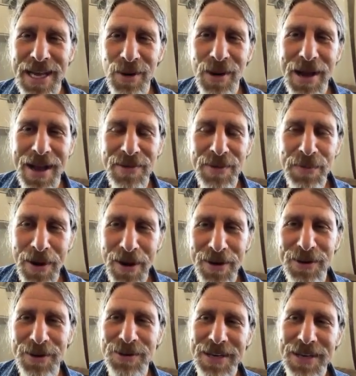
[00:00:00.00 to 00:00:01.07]
I don't have a
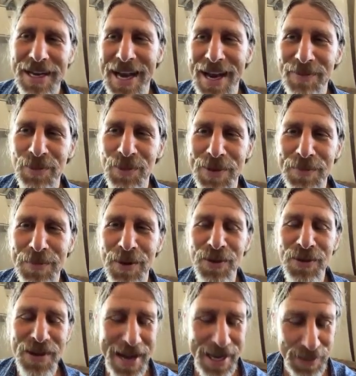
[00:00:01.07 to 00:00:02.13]
partner, so I have to wear
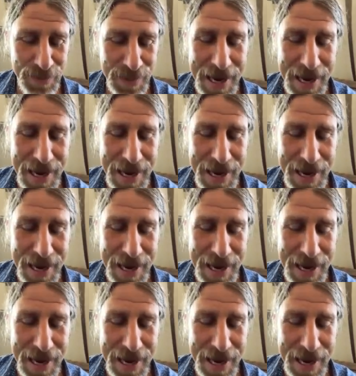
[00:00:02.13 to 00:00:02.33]
both hats.